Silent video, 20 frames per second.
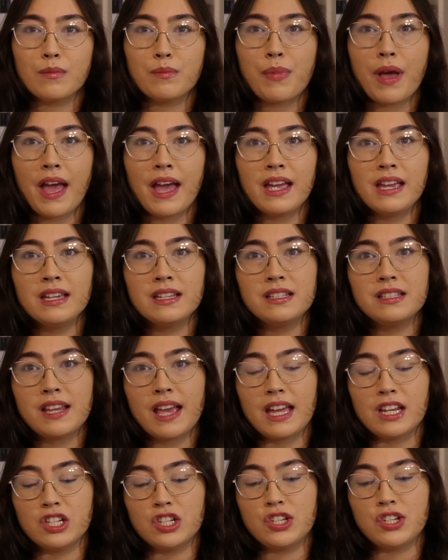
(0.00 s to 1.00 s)
Pay
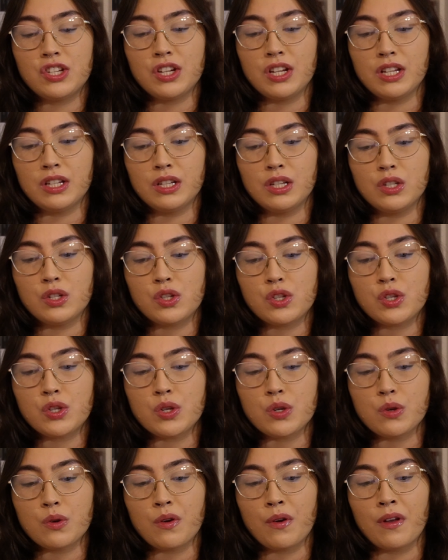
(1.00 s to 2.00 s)
attention
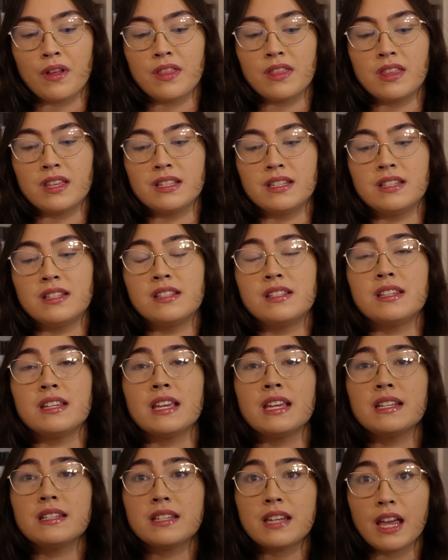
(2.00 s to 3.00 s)
to the
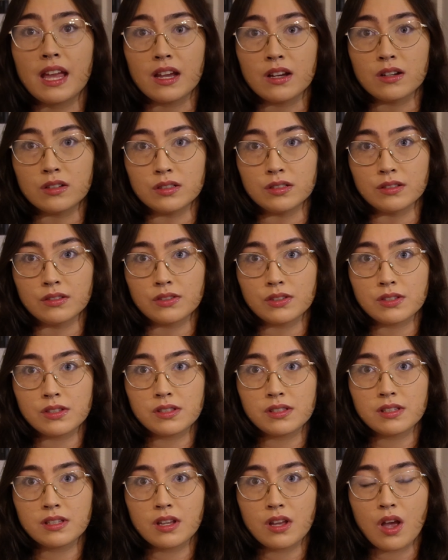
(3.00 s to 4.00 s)

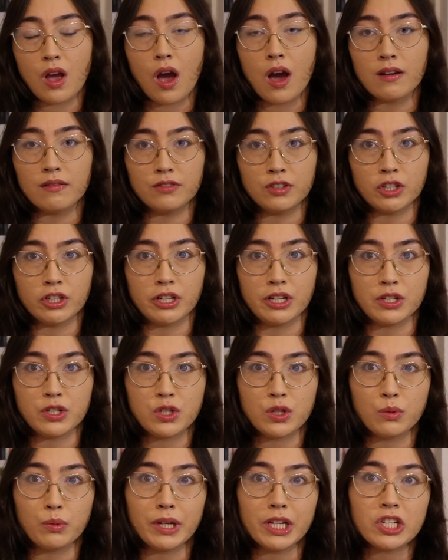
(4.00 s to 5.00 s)
details of your
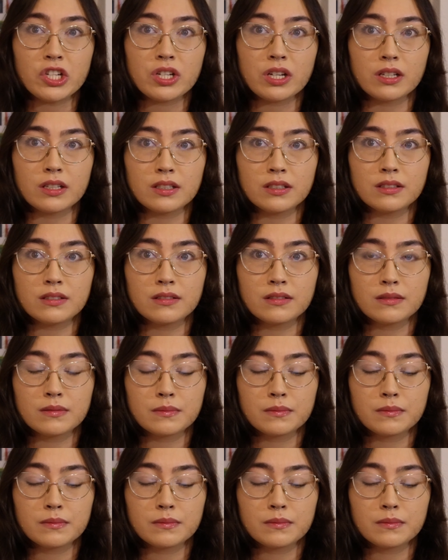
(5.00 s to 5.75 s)
intuition.